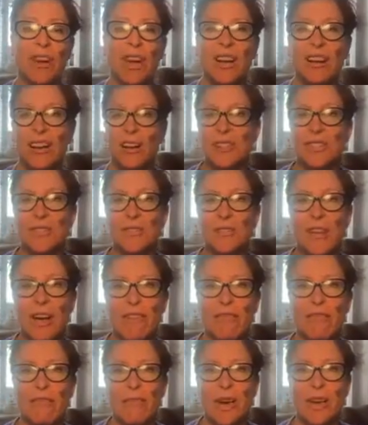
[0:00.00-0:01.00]
I like to do
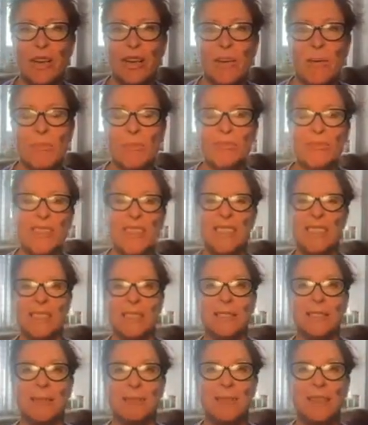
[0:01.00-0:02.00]
that for my couples. That's
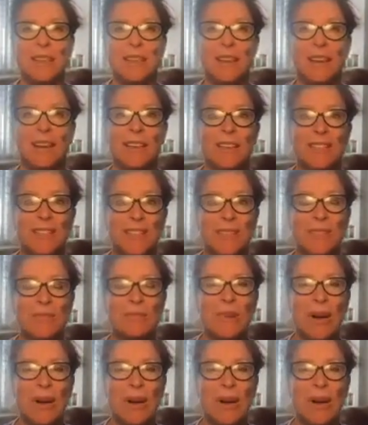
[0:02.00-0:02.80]
just something I like to do.